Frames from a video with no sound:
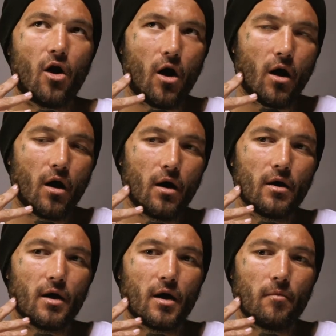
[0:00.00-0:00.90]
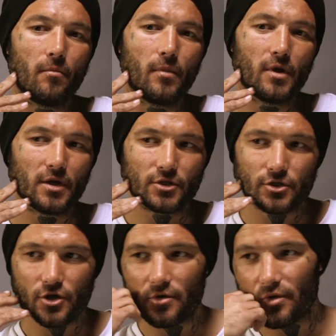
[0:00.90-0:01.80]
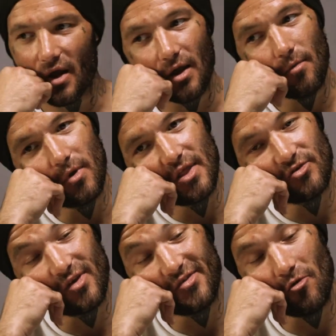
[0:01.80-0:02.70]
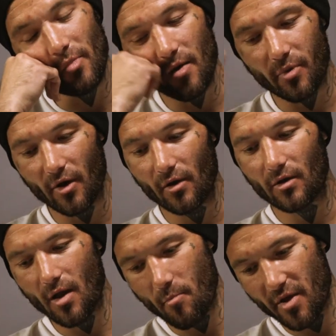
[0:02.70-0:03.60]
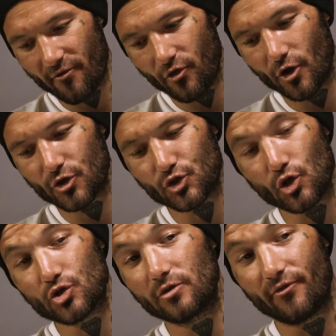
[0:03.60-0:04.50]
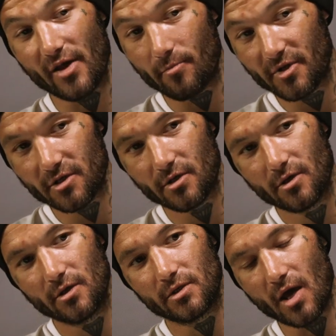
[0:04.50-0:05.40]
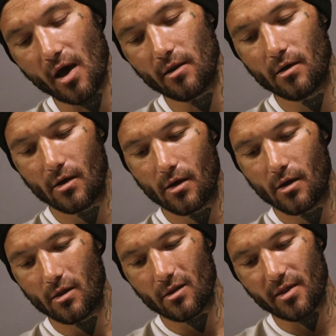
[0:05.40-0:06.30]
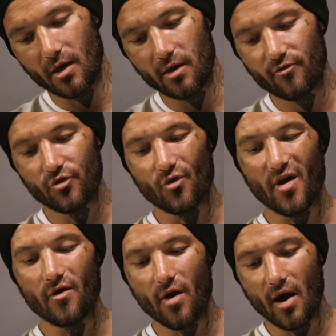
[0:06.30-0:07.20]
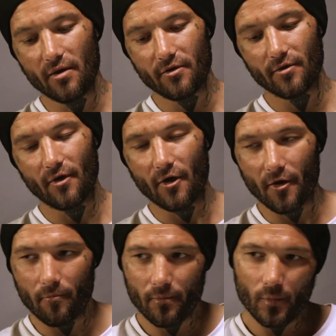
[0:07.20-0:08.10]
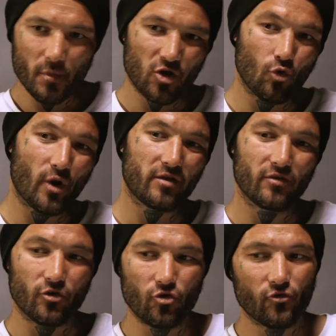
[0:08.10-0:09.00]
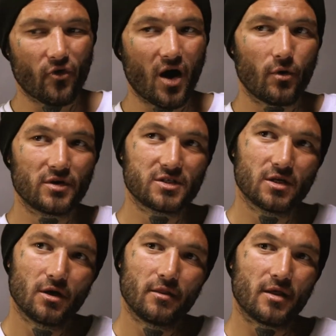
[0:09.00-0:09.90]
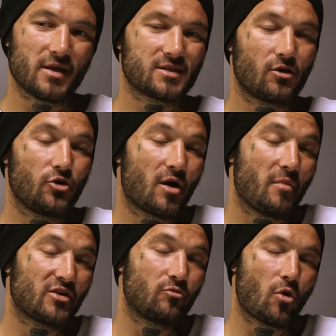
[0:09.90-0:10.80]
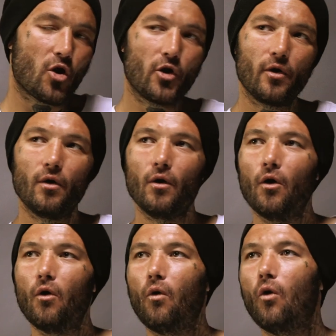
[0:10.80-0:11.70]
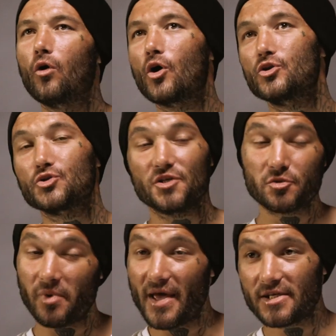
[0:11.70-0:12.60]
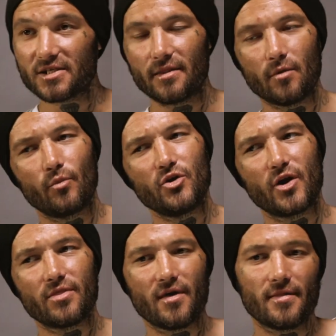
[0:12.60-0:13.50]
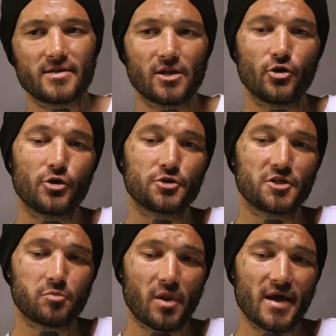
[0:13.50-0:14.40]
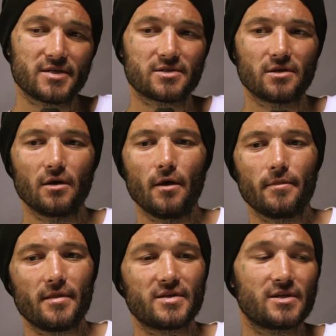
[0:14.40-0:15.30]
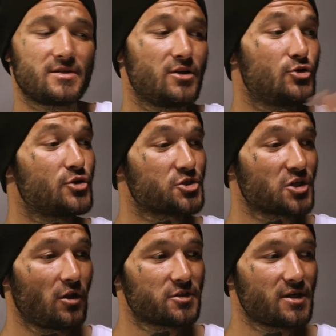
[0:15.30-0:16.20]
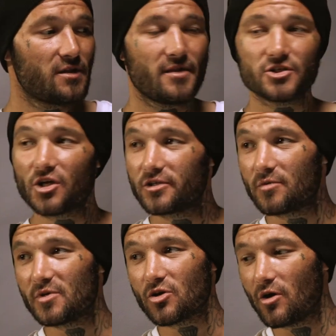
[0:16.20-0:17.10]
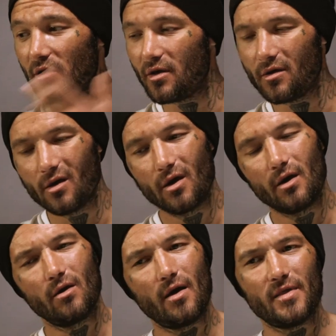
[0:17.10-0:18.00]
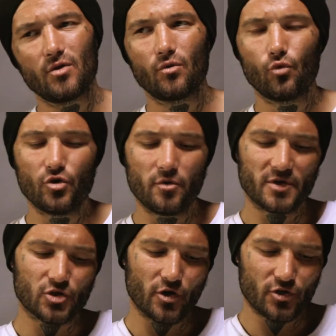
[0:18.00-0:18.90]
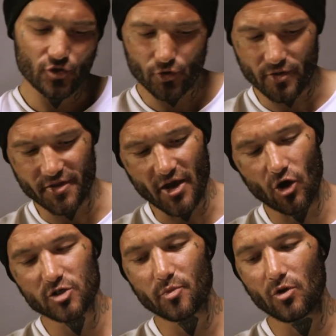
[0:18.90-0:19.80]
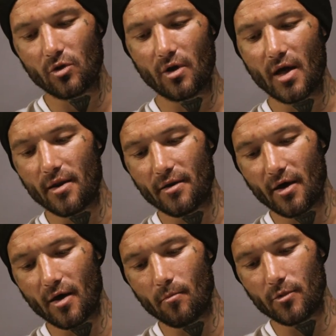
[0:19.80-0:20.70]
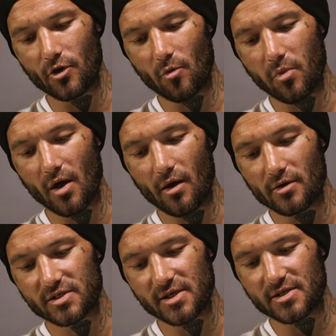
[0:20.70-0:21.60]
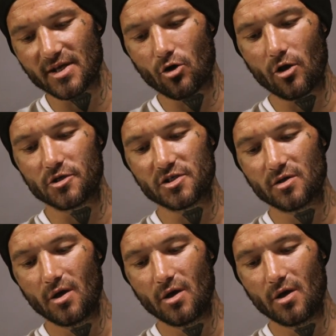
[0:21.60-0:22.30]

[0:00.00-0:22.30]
are, in terms, like, I mean, that's what they say on paper, but if you go to social development town, they give you the runaround, they make you wait in queues for hours, and they tell you come back tomorrow, or go to this place, and then when you get there, they tell you go to this place, and they send you to the shelter, and then the shelter must go, and then, or you must go to a day hospital and, you know, see the psychologist,